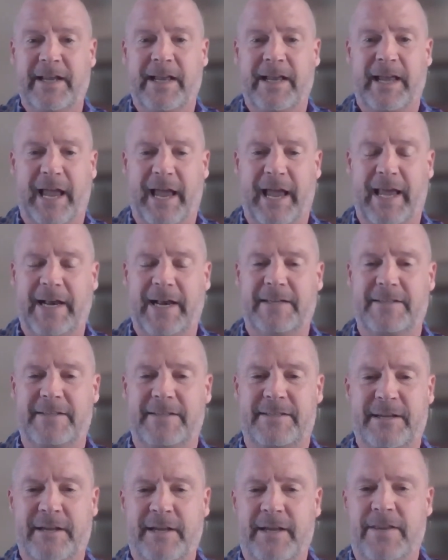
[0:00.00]
And
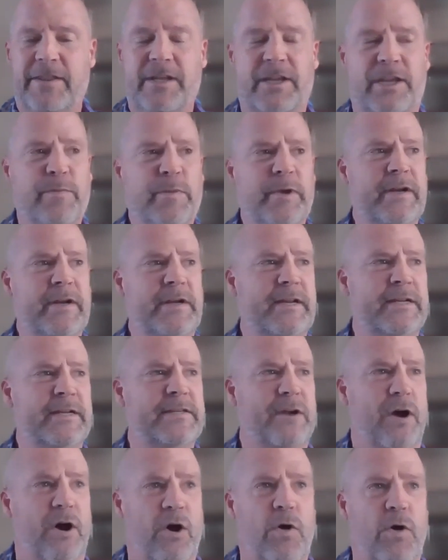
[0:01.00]
the community is
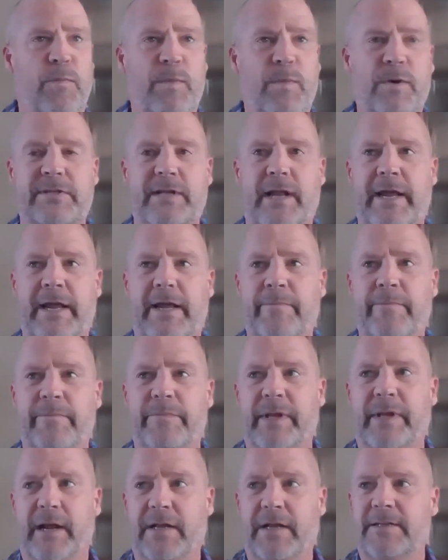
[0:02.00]
almost like
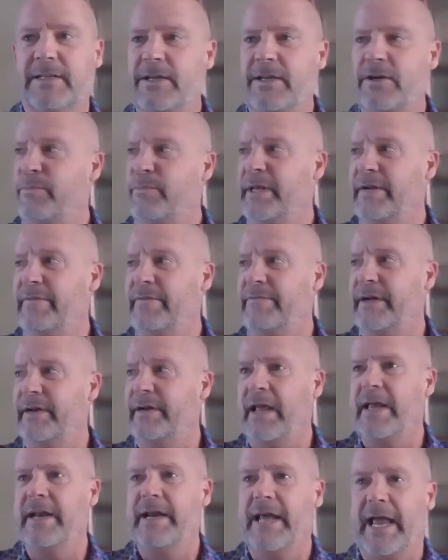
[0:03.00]
a little bit of
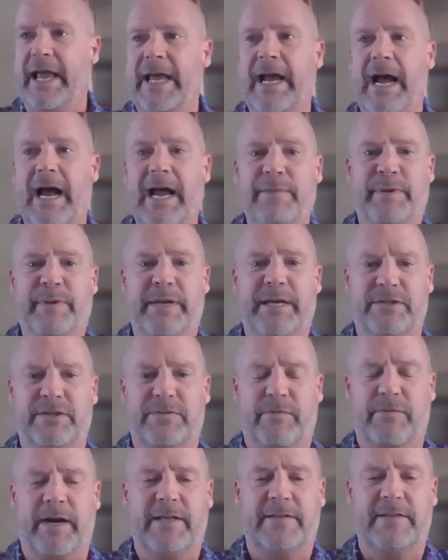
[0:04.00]
an AI piece,
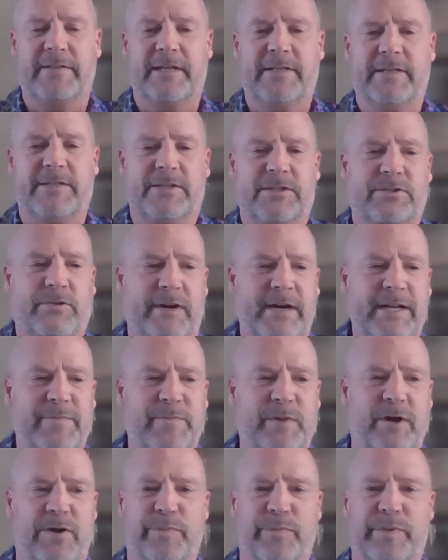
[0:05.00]
right? It's a training
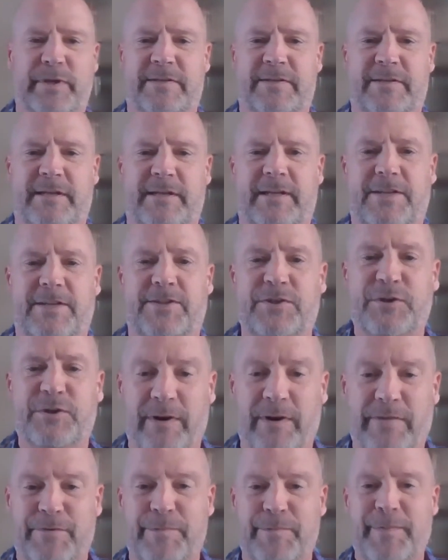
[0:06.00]
model piece. It's new
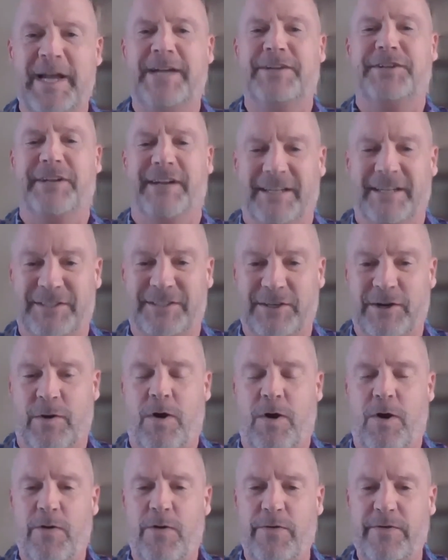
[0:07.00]
information. It's
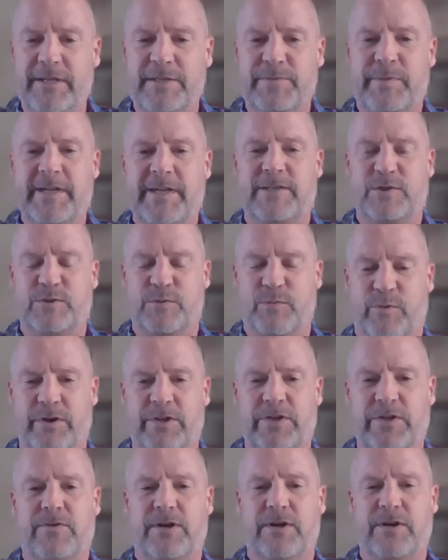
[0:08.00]
all these places where
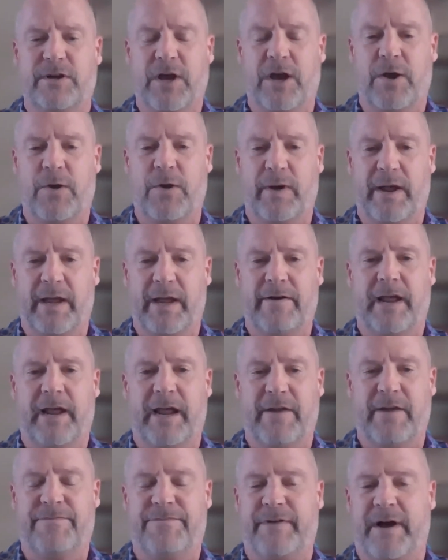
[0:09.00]
you can go
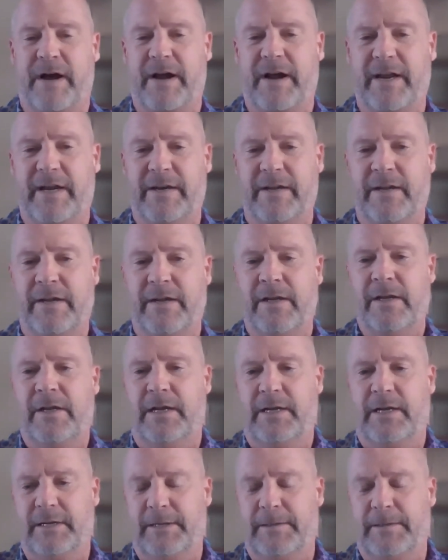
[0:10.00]
and find
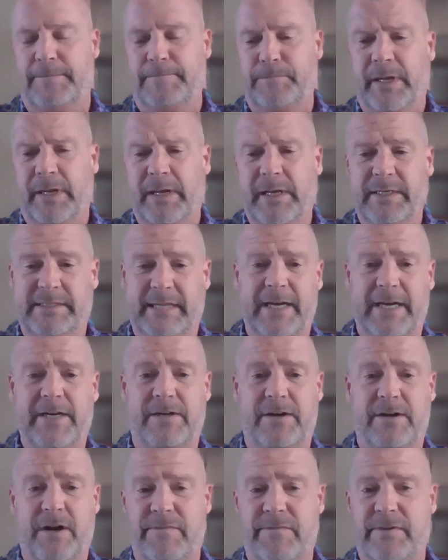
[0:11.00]
data and
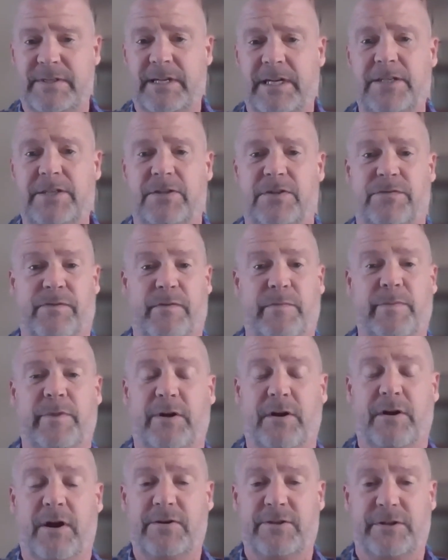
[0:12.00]
conversations from the
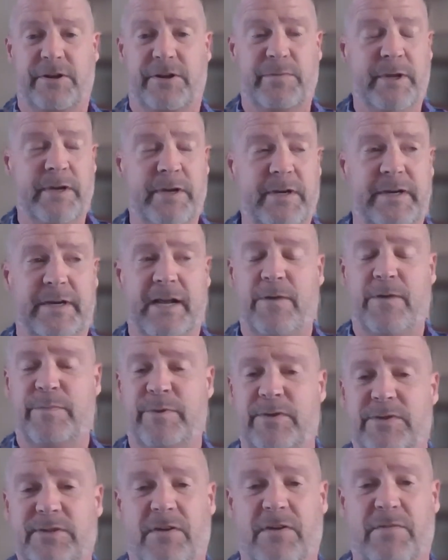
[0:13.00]
larger community to help you solve